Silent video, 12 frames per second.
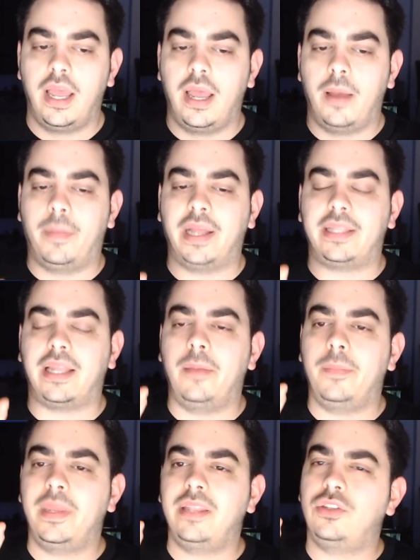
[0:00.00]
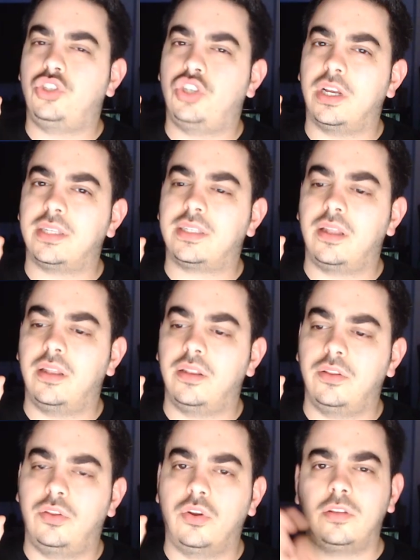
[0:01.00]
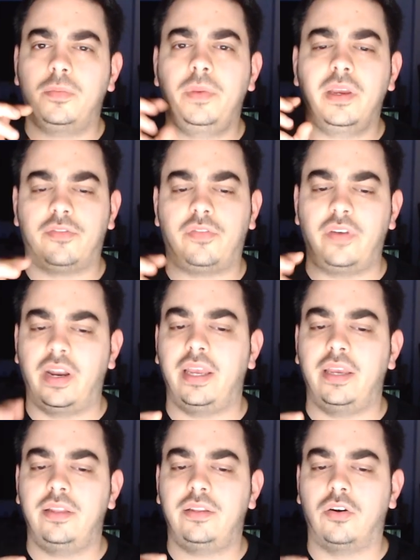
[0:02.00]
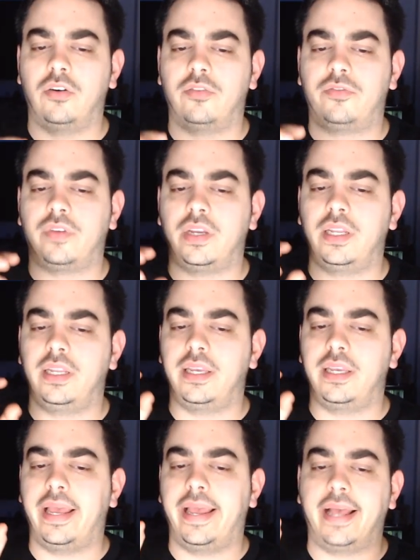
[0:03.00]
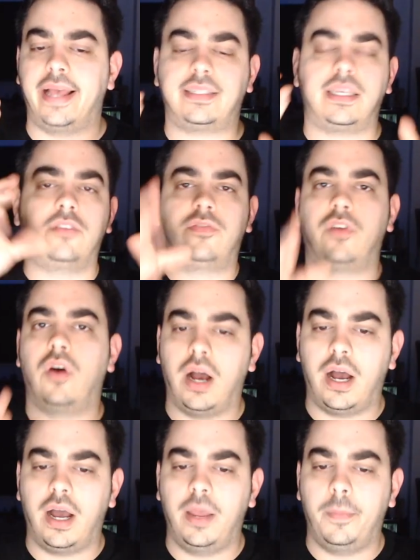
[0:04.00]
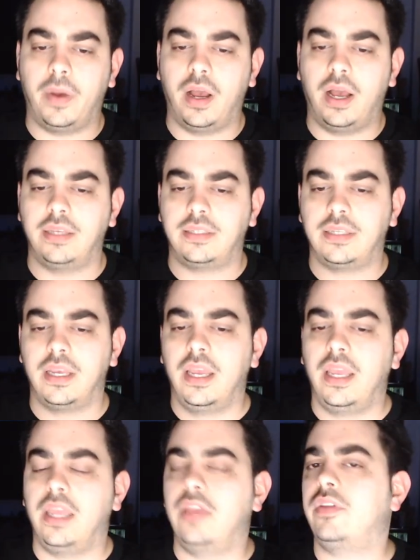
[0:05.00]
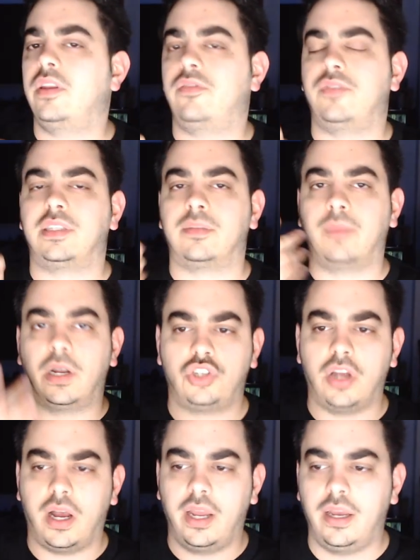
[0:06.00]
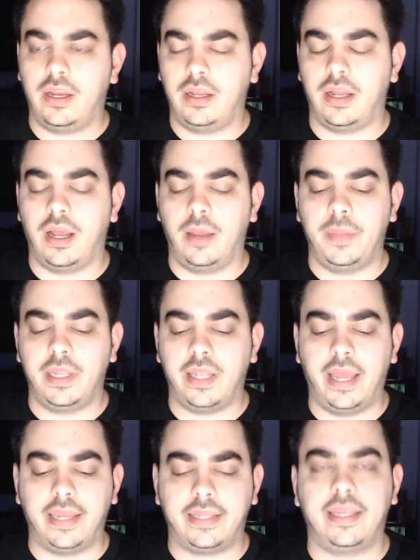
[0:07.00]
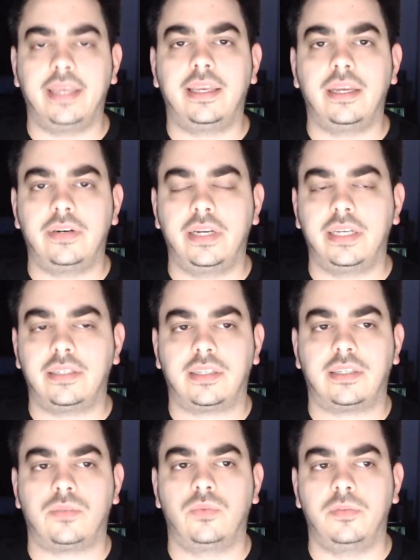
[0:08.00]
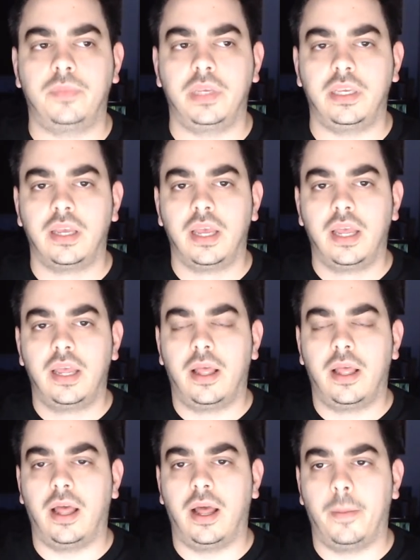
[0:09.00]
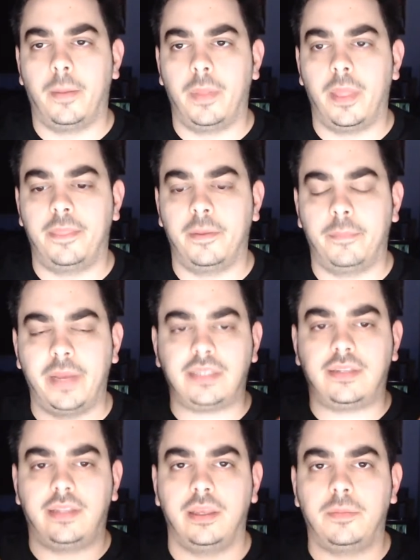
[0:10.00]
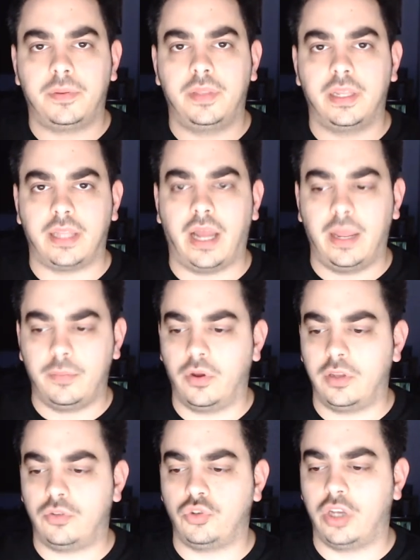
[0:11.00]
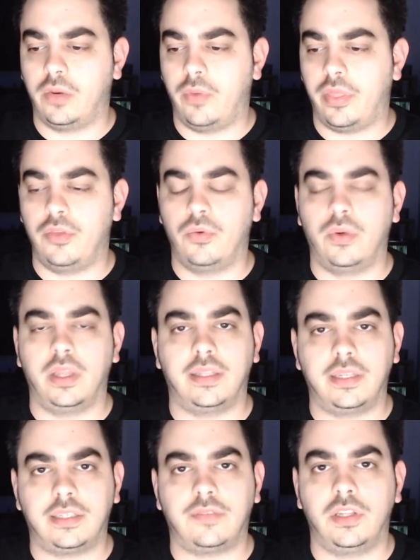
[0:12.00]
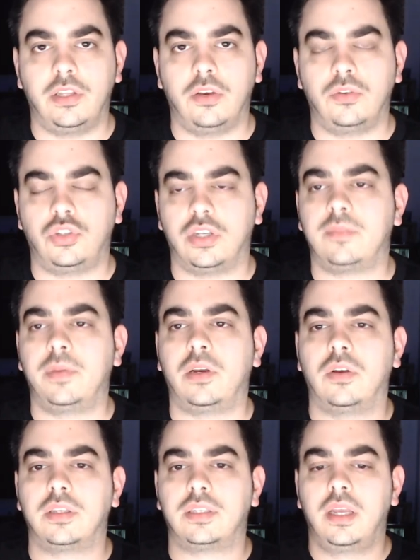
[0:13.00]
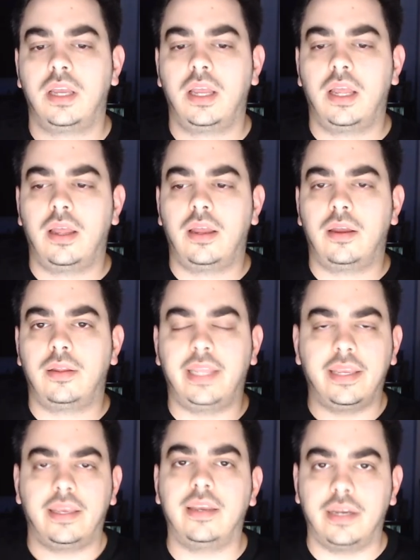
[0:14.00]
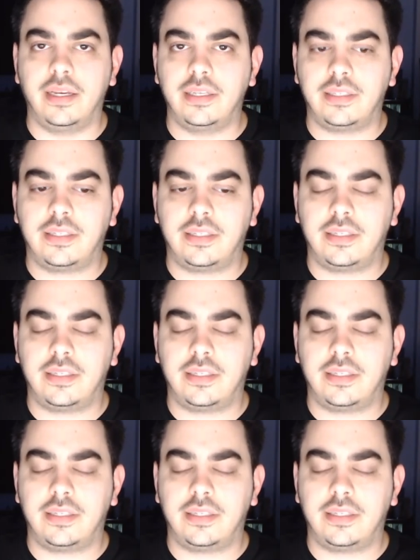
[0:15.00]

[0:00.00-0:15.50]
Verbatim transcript: but I mean just don't be afraid of really asking for a high price, even if it's much higher. I mean, like, taking risks would be the best tip that I'm going to share with you in this video, just because taking risks